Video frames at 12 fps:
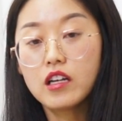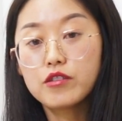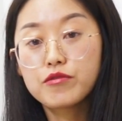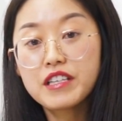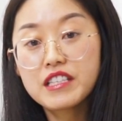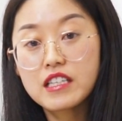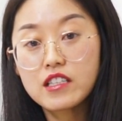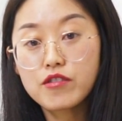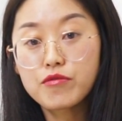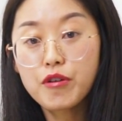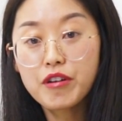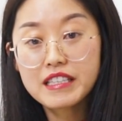recent
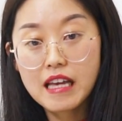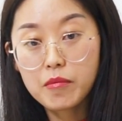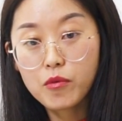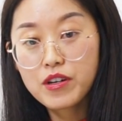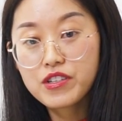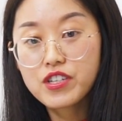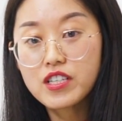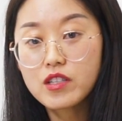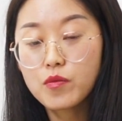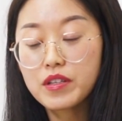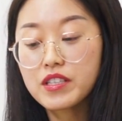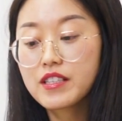real exam questions
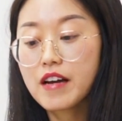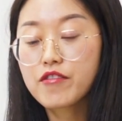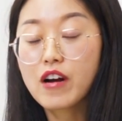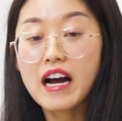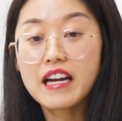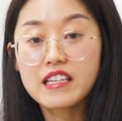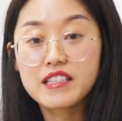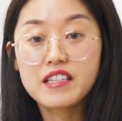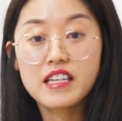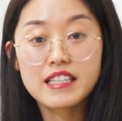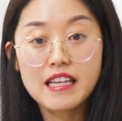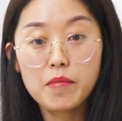with several ideas
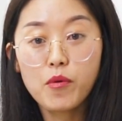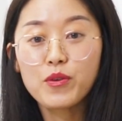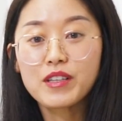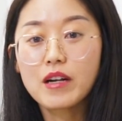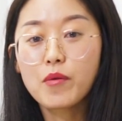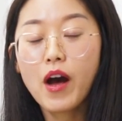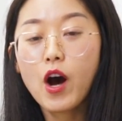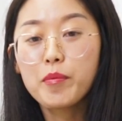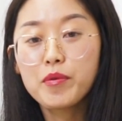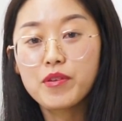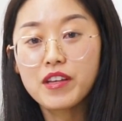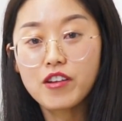and examples that will
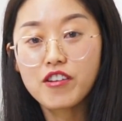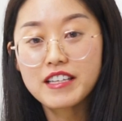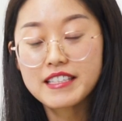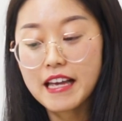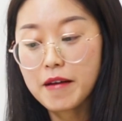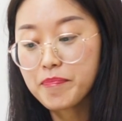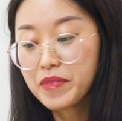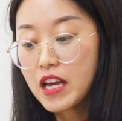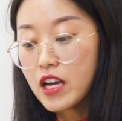help you in your exam.